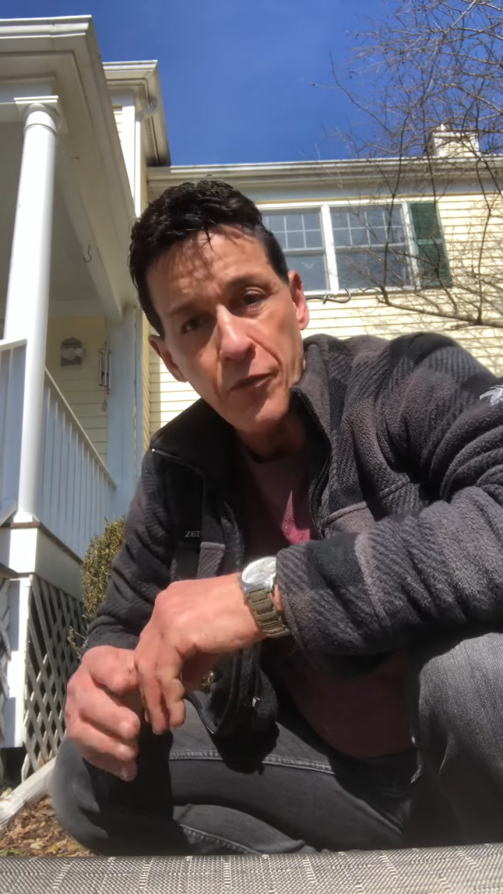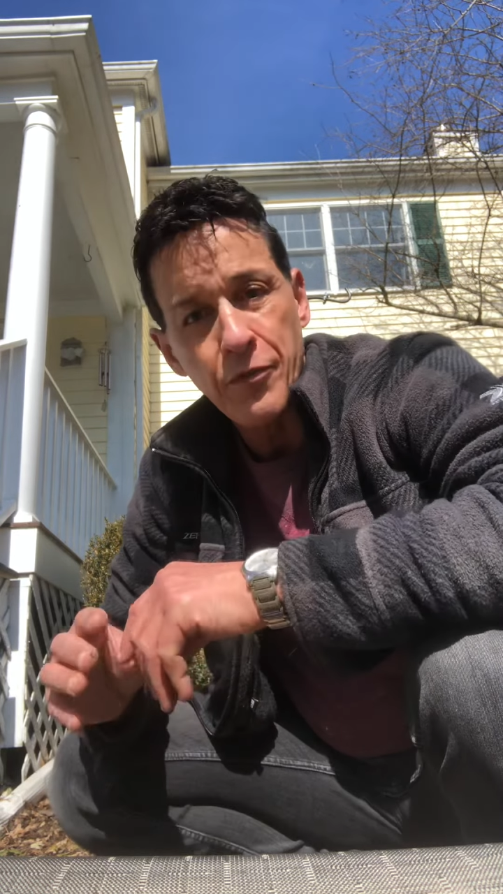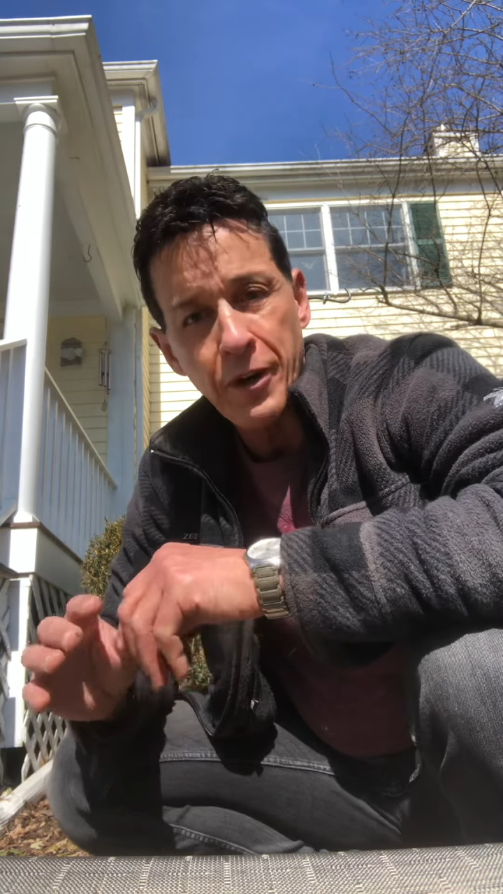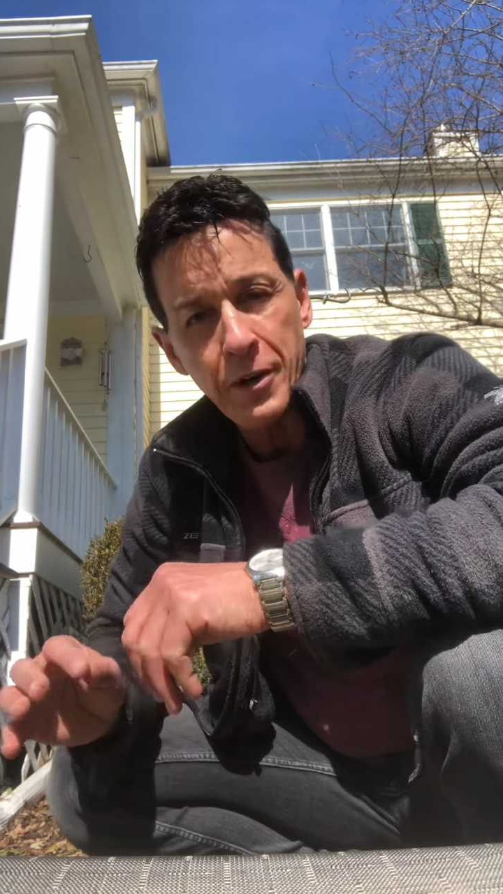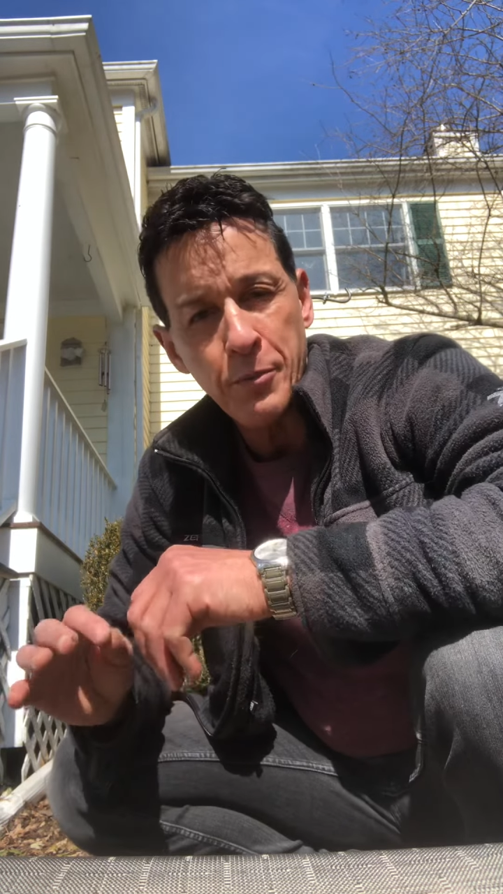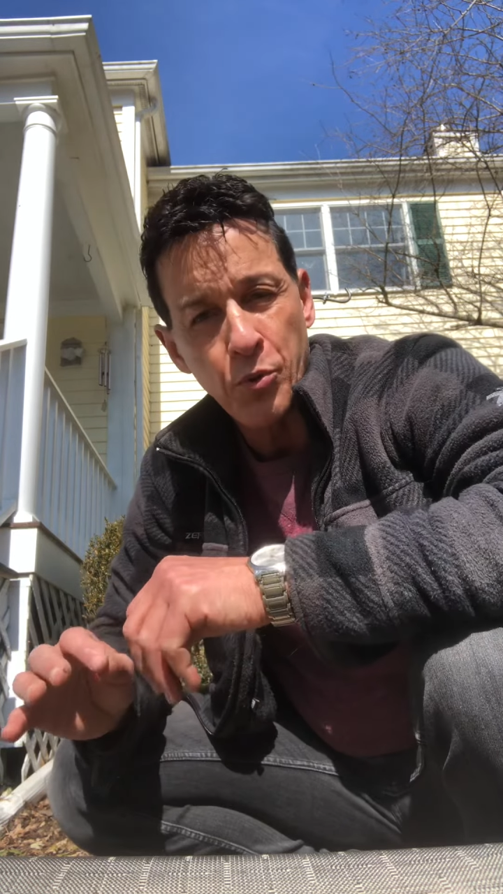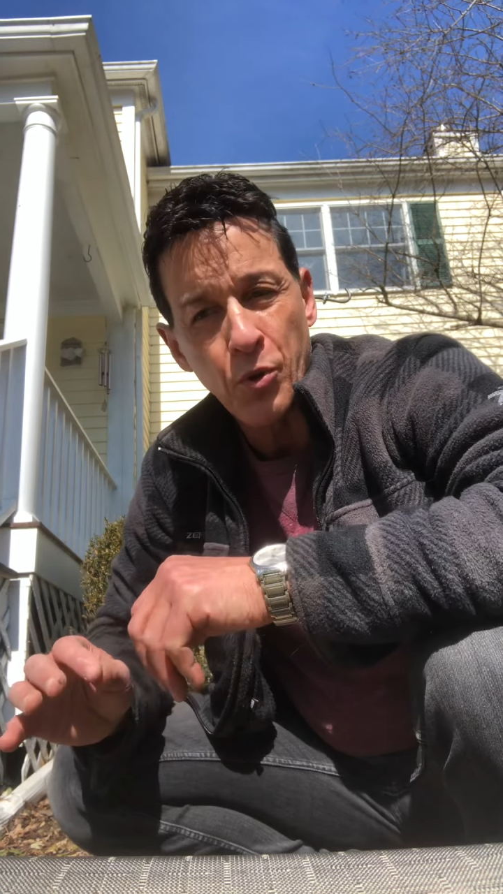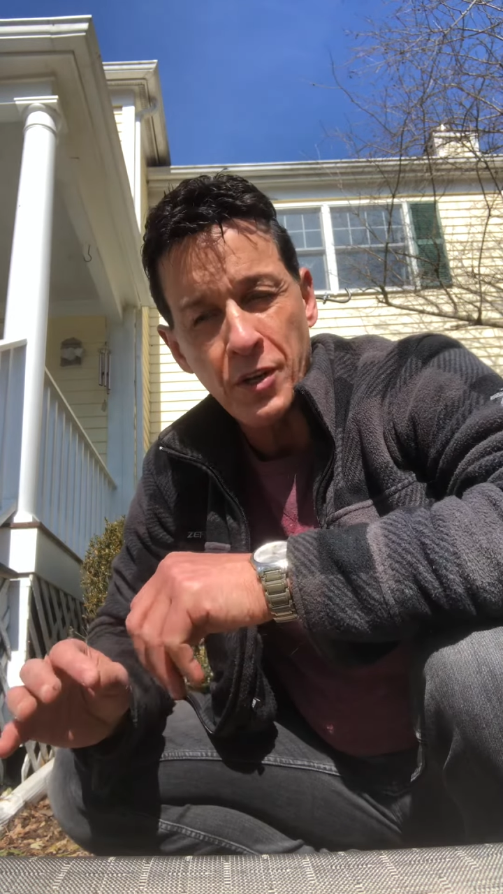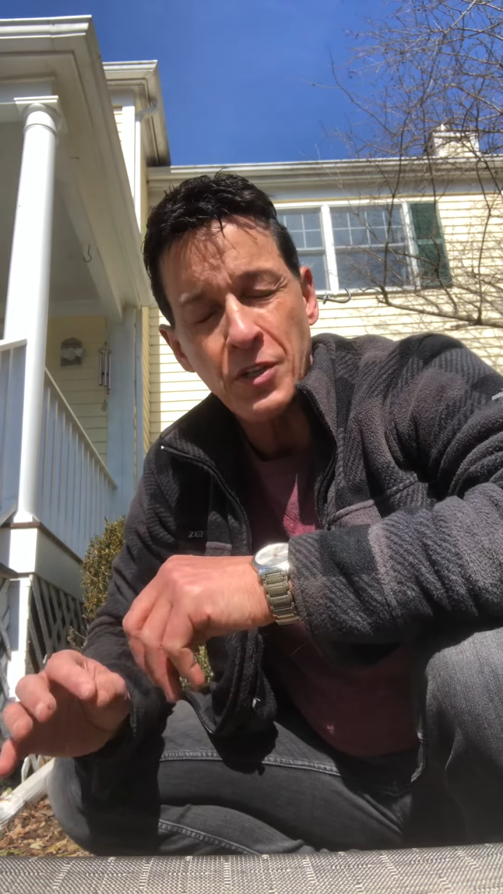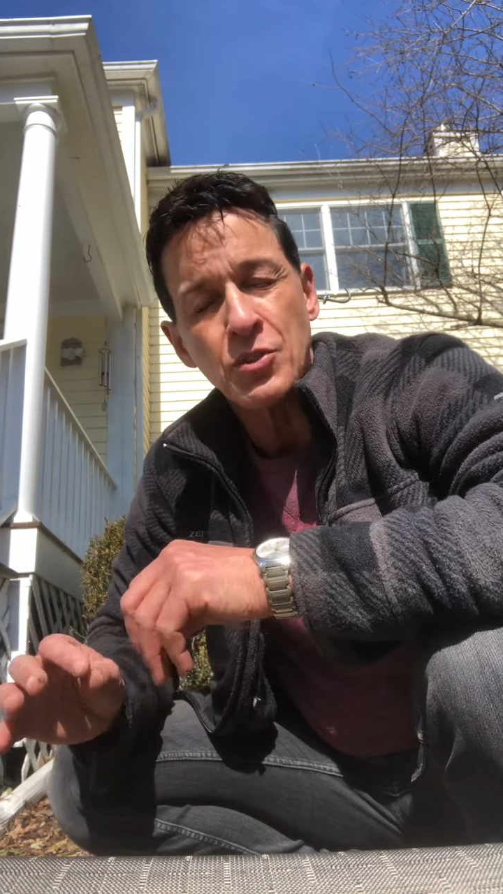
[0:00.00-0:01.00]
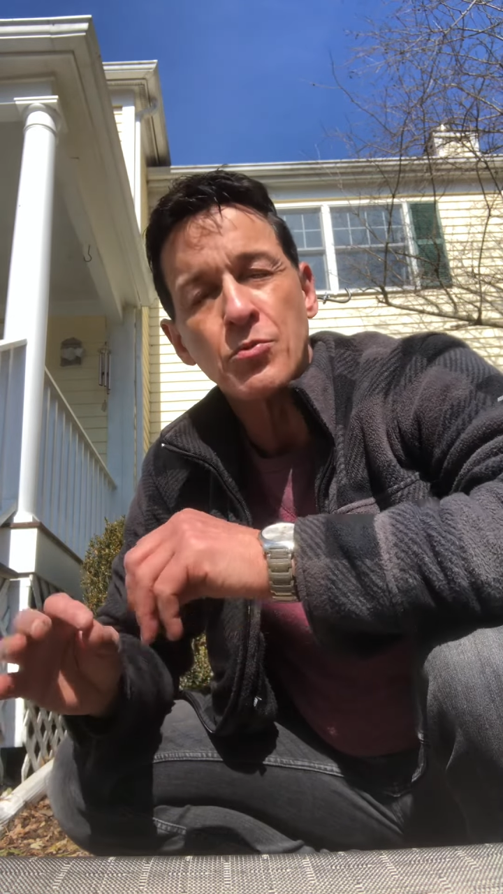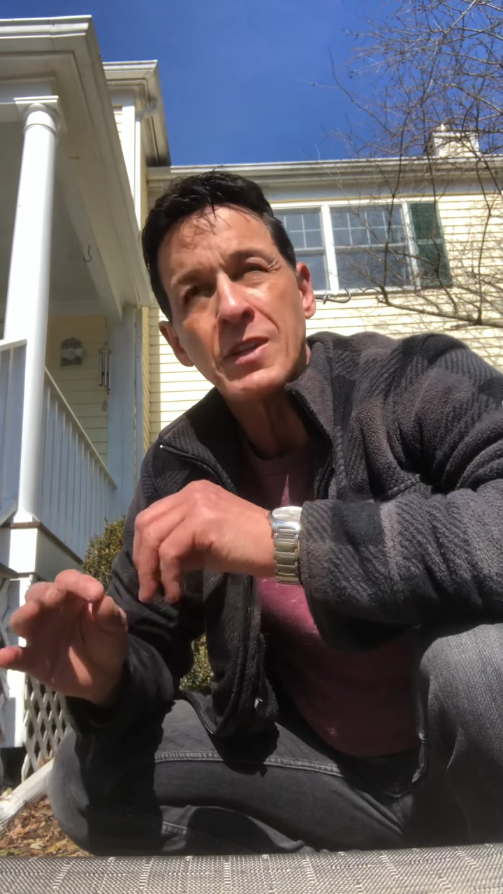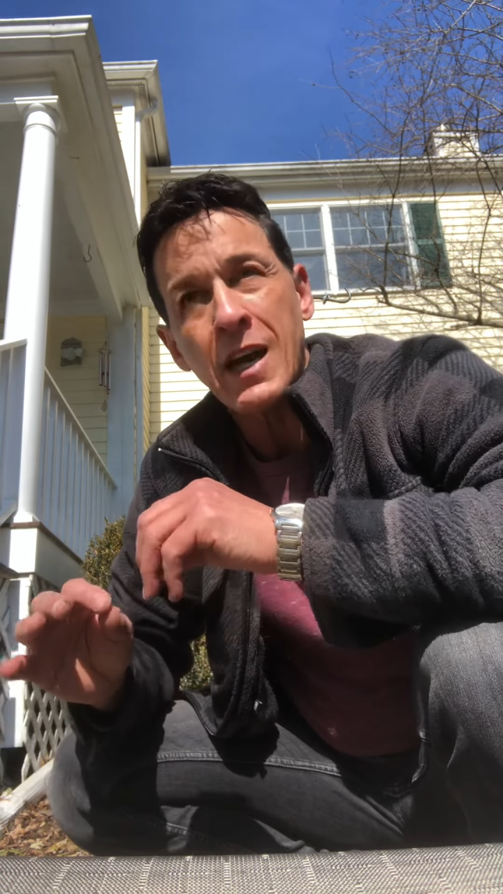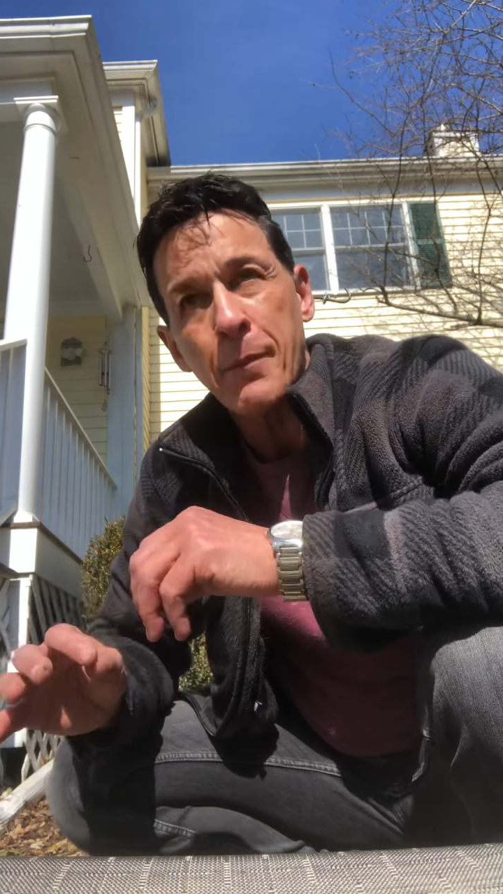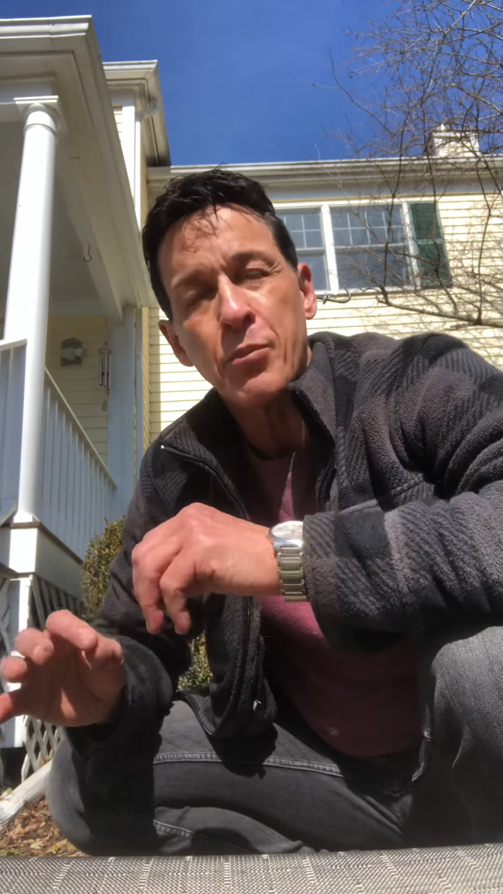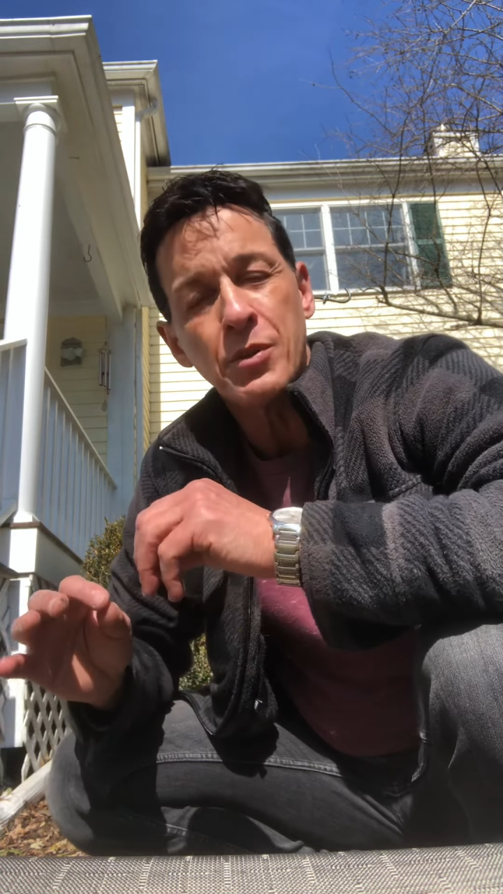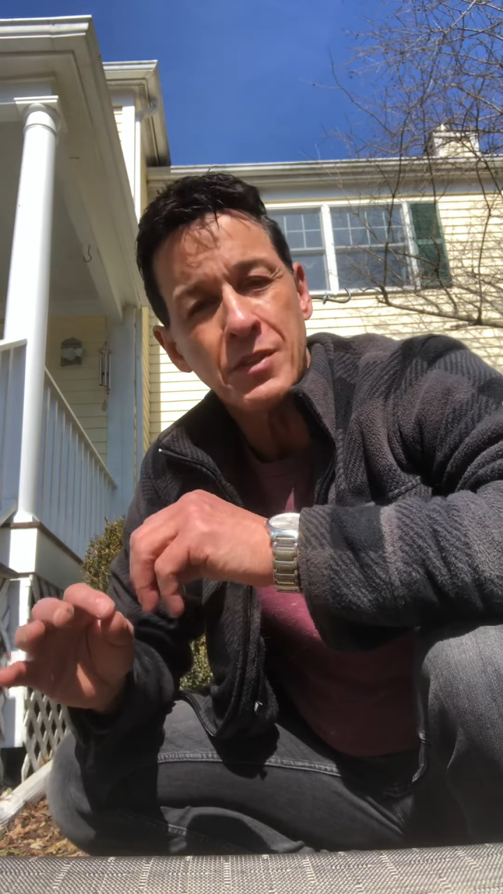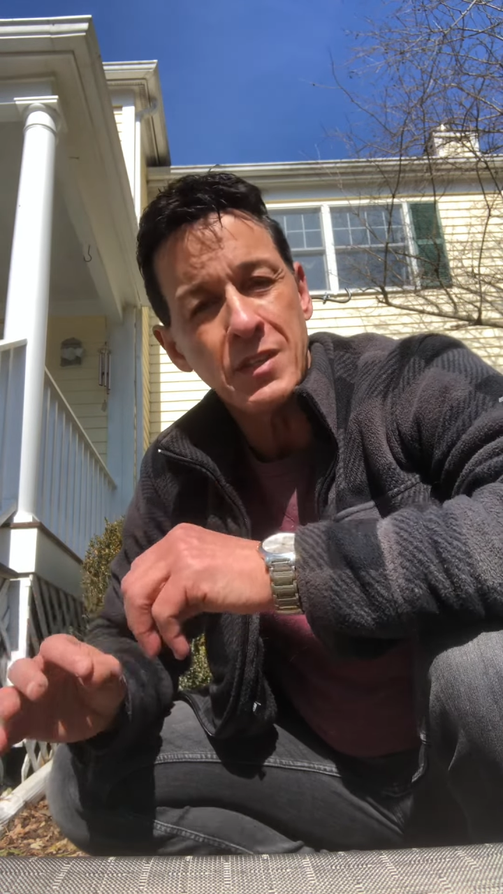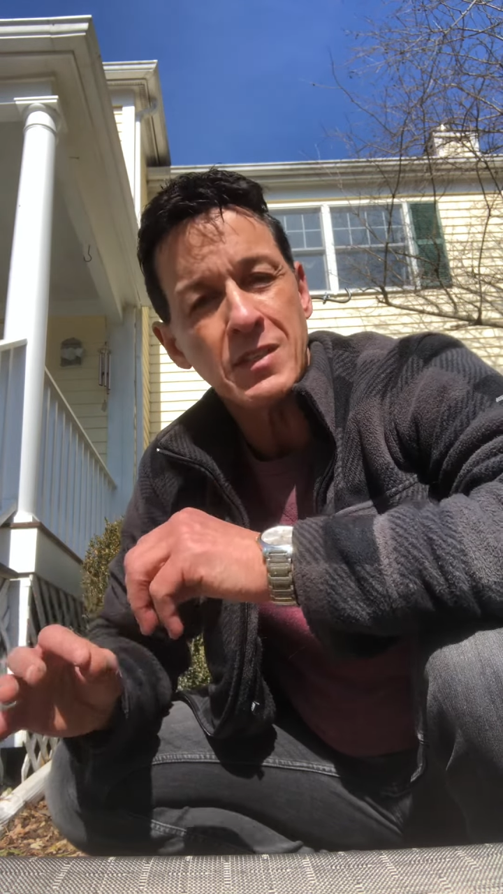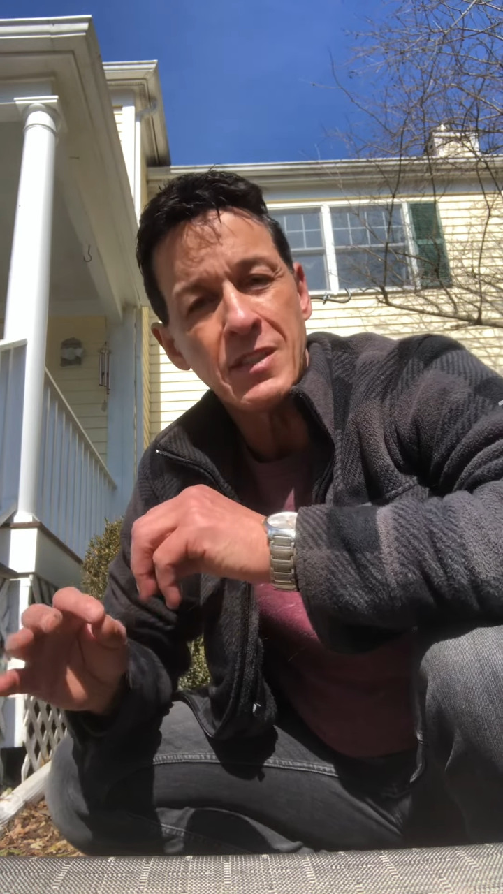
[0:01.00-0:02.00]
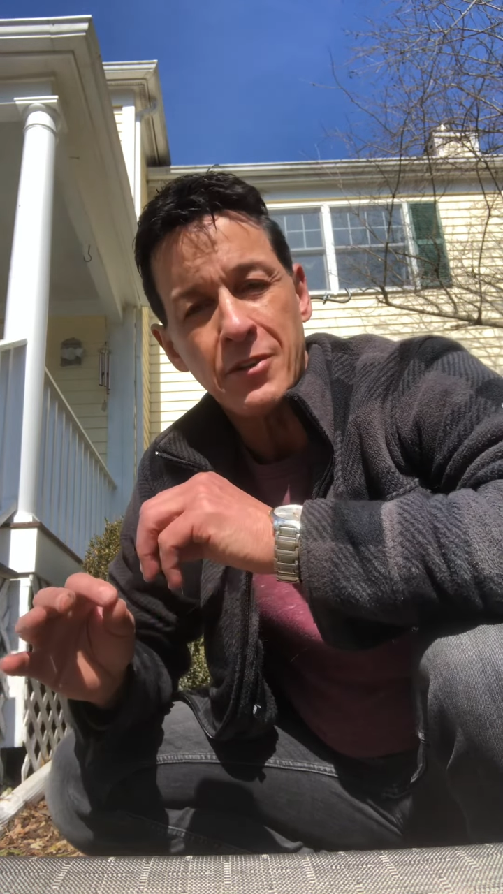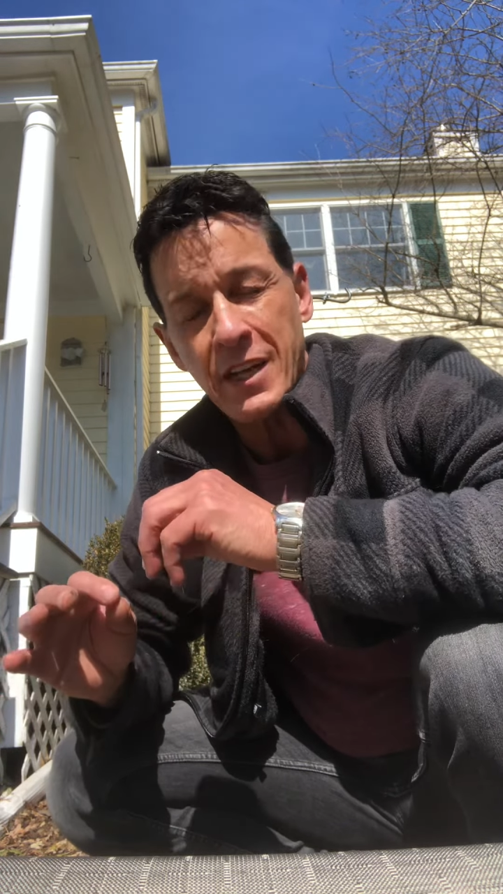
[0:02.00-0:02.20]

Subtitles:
very important, do not put this near